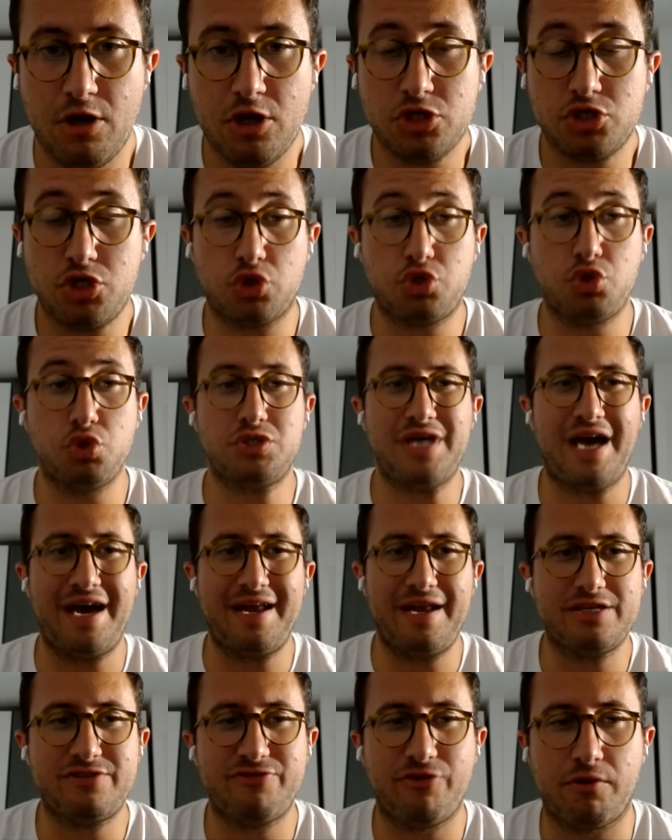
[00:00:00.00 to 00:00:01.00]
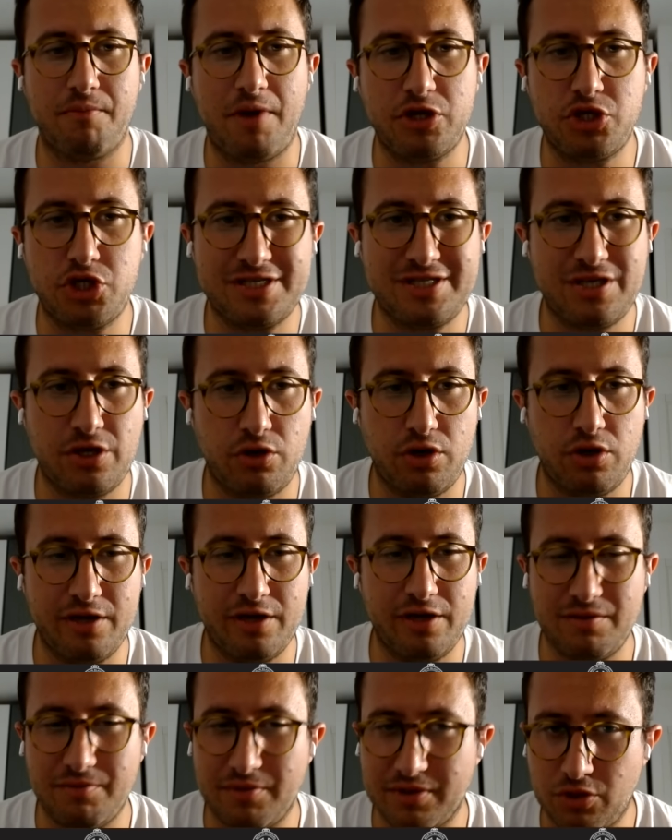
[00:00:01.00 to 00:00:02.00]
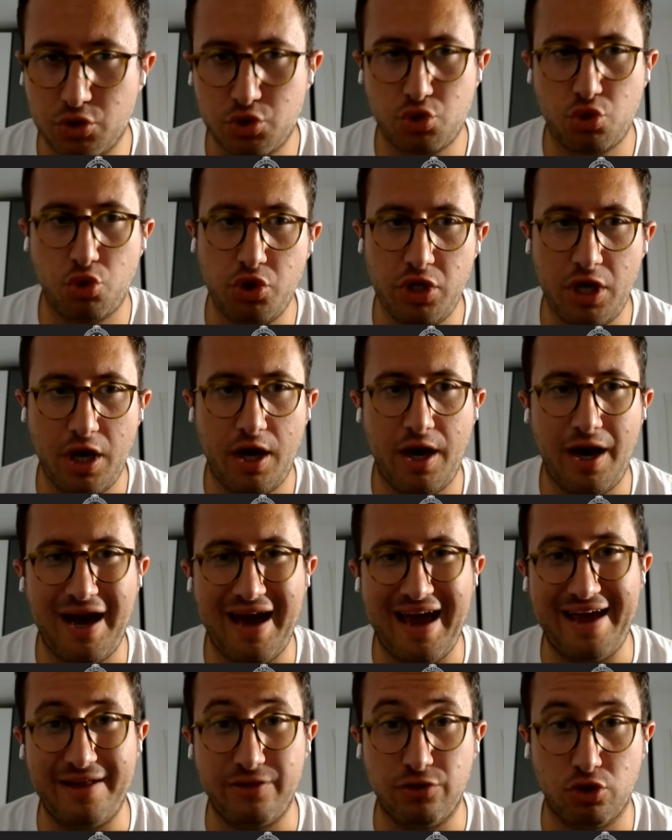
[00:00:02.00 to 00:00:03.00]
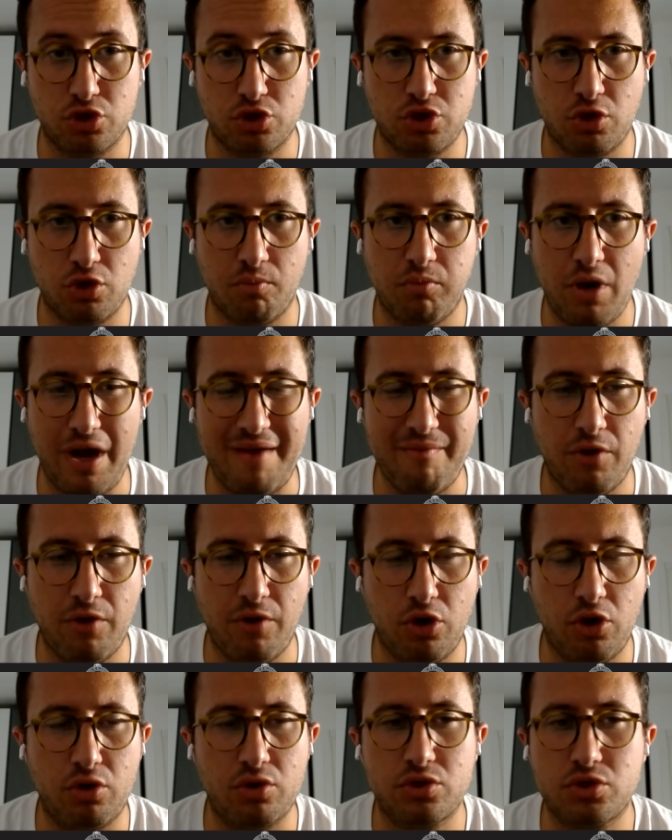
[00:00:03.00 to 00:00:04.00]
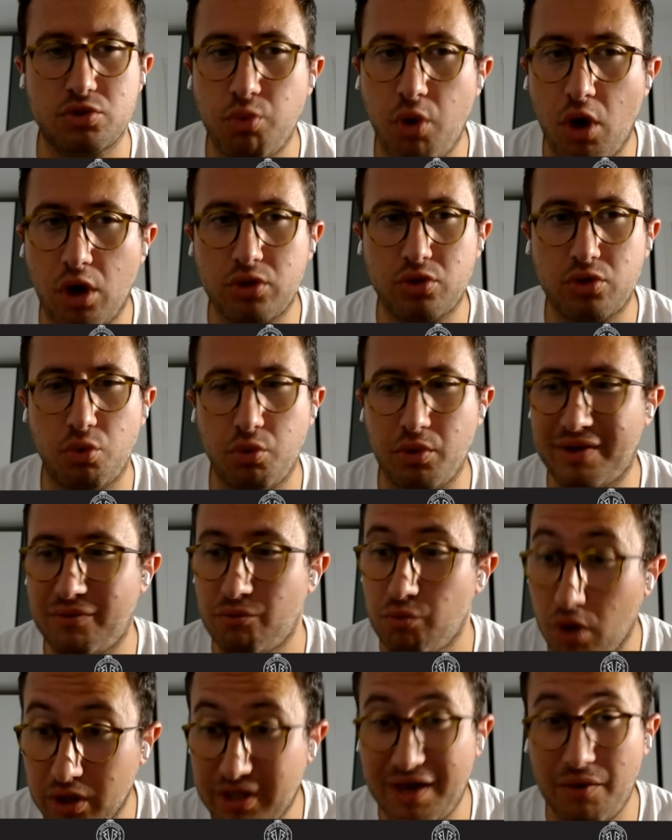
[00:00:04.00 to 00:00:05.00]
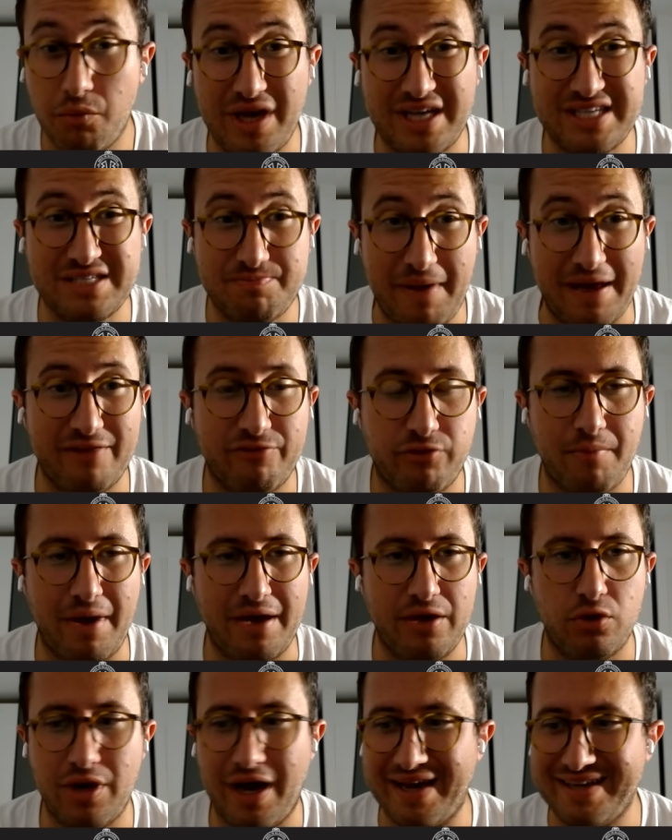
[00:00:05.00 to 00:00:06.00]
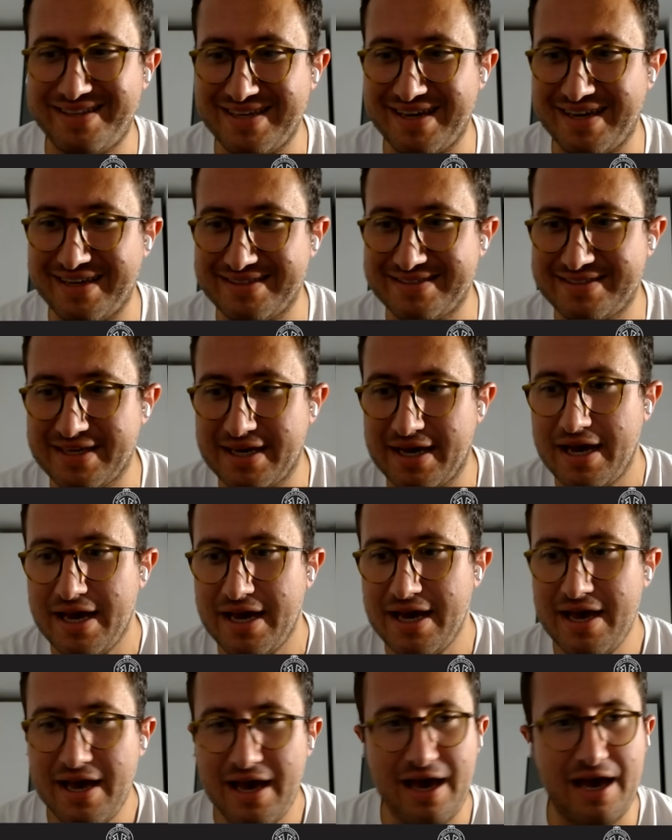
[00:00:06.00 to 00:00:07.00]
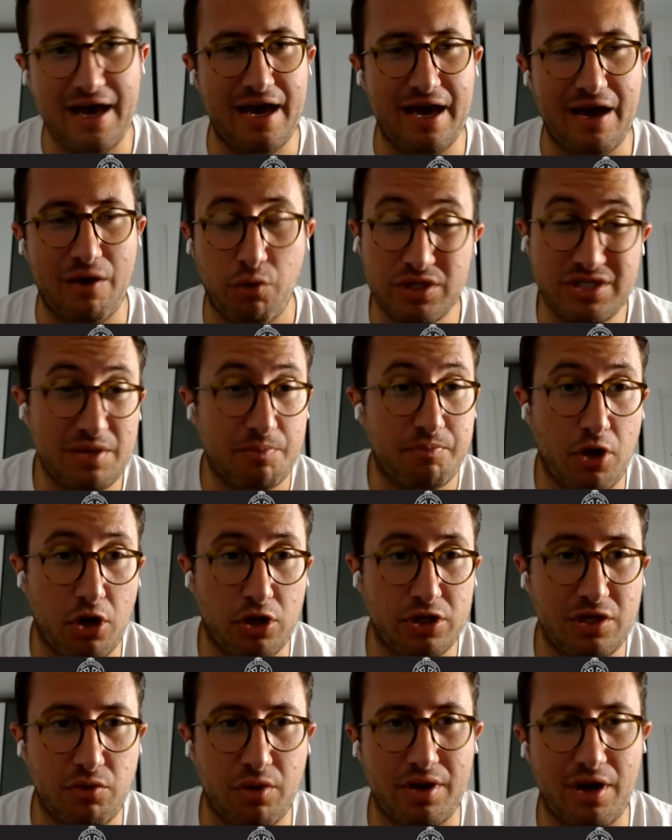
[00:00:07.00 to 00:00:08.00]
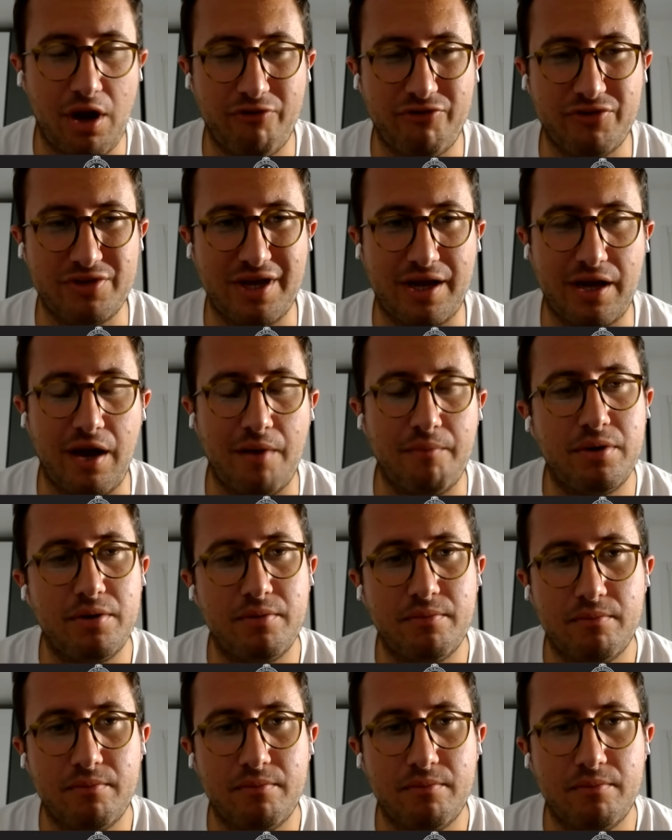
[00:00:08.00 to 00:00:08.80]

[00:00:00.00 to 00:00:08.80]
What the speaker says: So two signings for Manchester United, Matheus Cunha and also Mbeumo. What can we expect from Man United? What's the priority right now for the club?